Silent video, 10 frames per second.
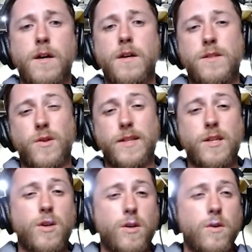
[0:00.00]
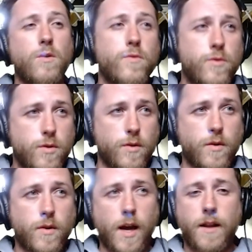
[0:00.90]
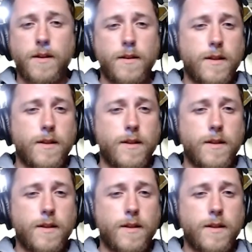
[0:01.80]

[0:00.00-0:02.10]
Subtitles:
So that's huge. Those are the kind of